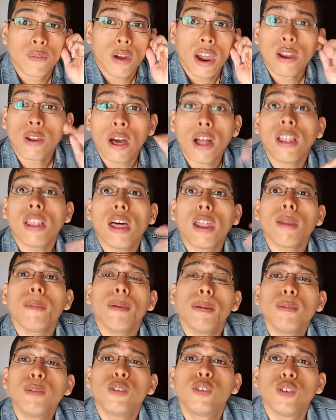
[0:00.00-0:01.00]
I know a lot of
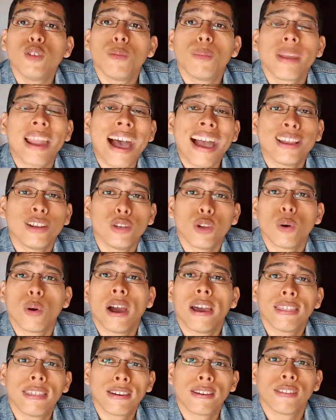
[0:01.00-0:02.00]
people do, but I don't.
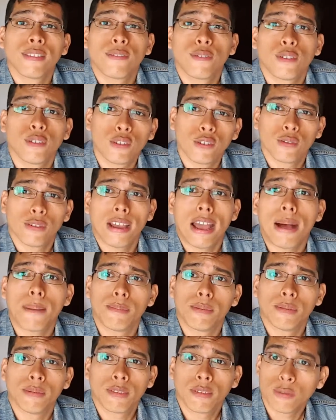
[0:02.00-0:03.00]
I think of the first three
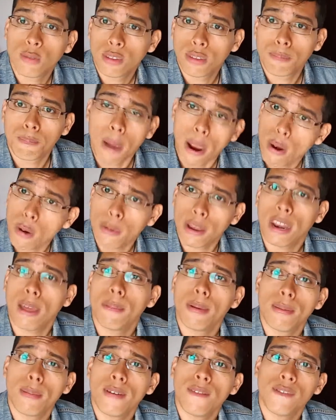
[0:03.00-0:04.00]
albums, with Pyromania
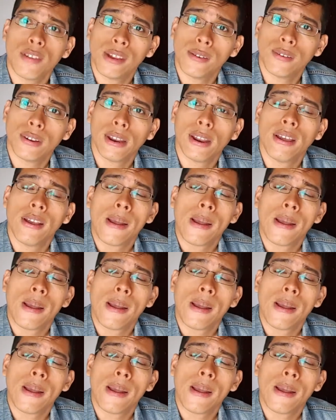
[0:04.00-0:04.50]
being my favorite.